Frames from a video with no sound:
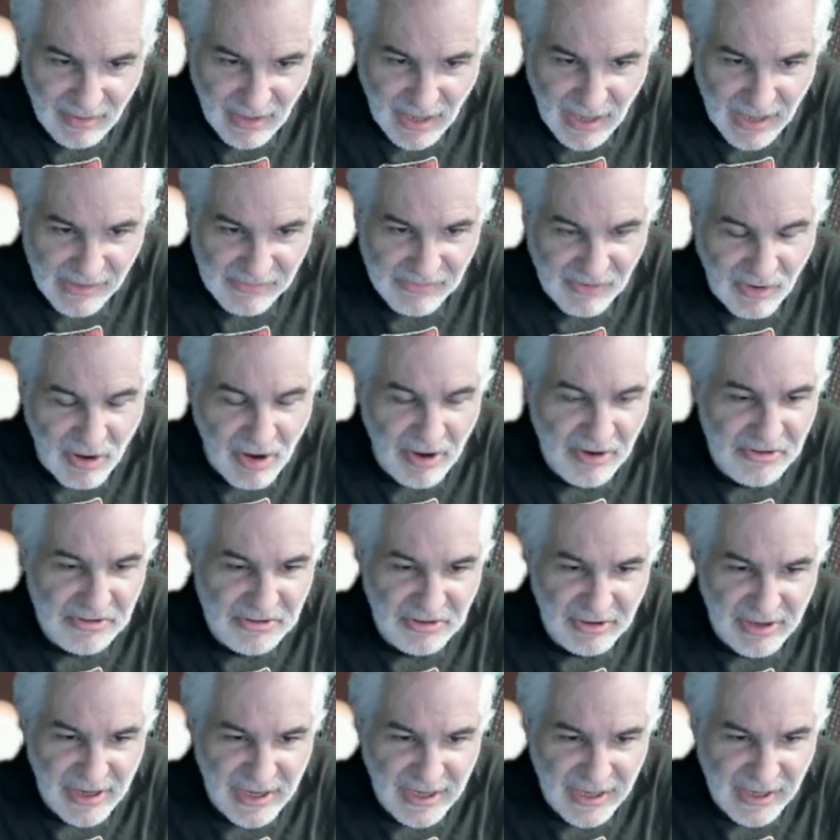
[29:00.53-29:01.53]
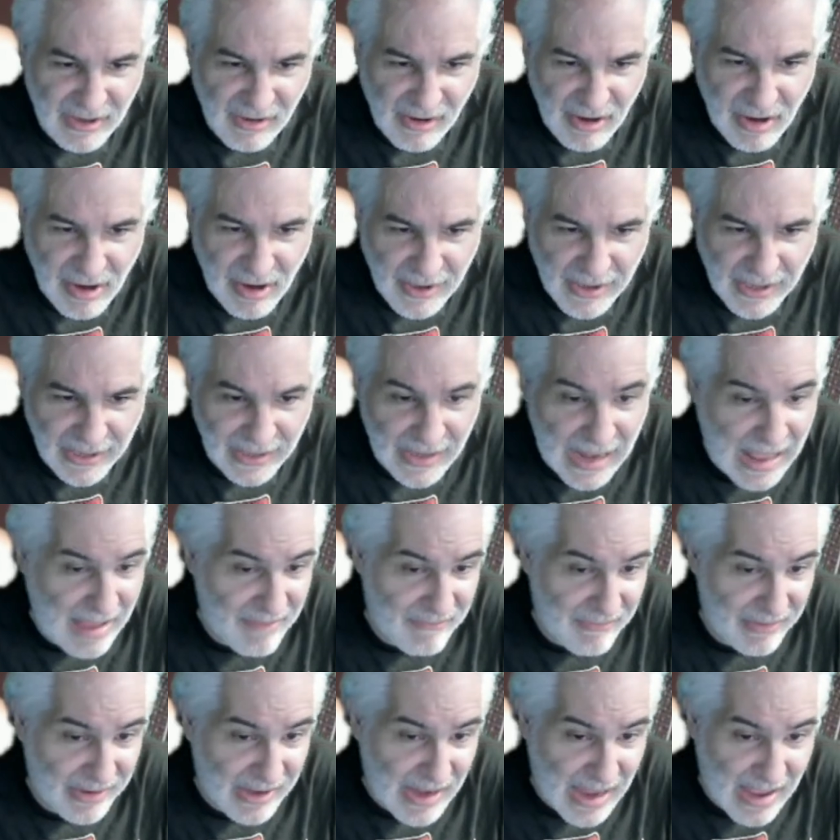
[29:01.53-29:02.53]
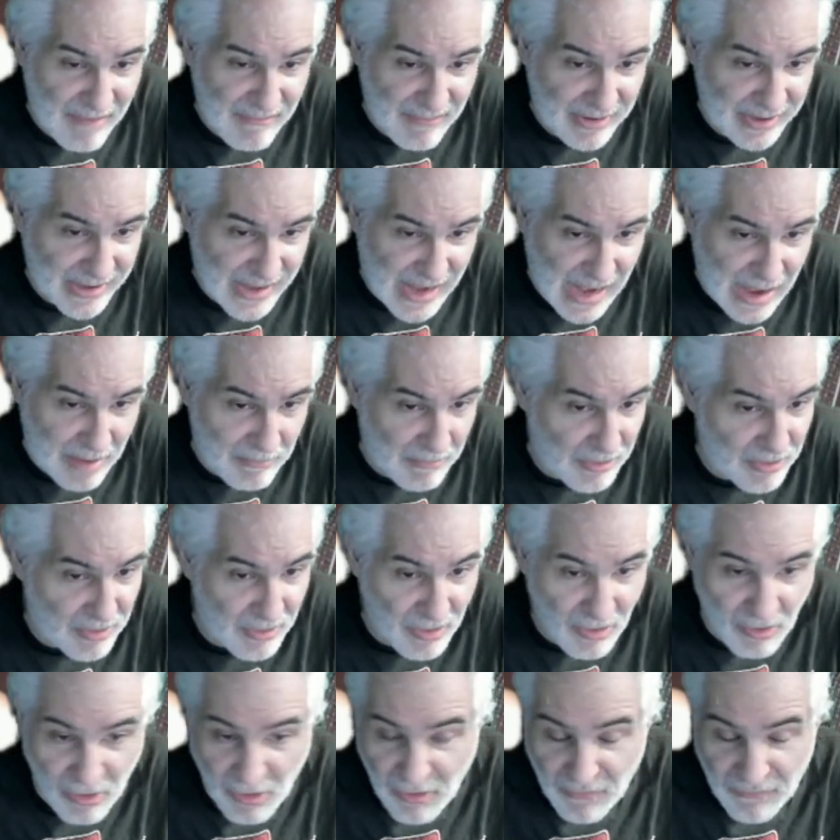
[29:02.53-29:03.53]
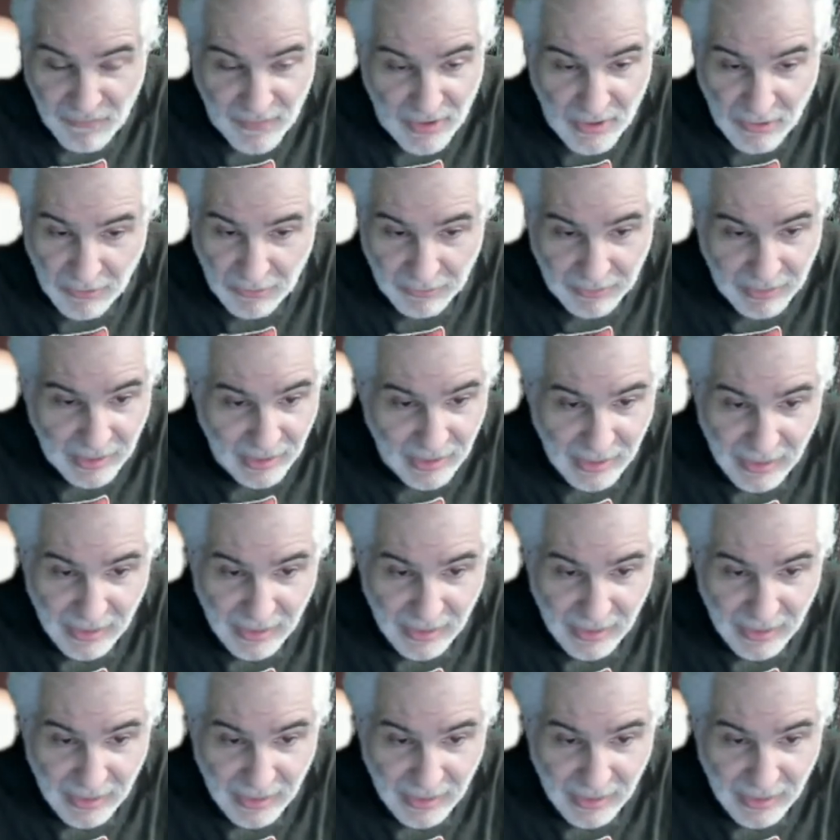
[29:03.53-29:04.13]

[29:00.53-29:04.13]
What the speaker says: as long as you can get on and you have a camera or a phone.